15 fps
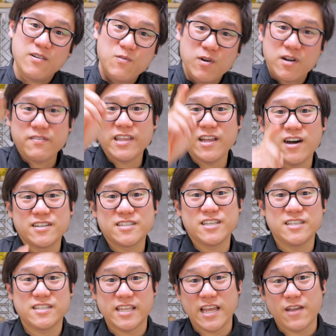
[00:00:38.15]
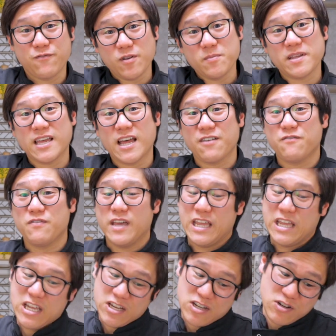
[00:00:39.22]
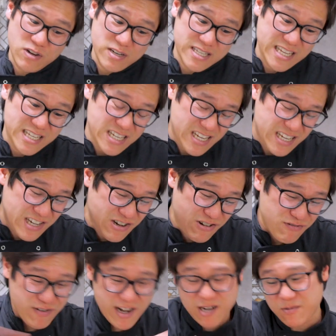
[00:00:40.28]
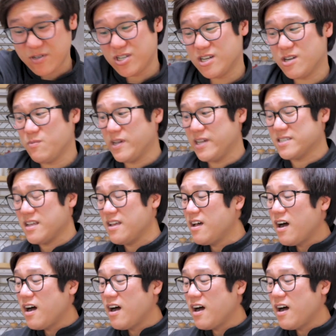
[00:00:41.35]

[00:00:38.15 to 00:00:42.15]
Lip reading: One of the aunties there from the cafe cooked these incredible chicken wings.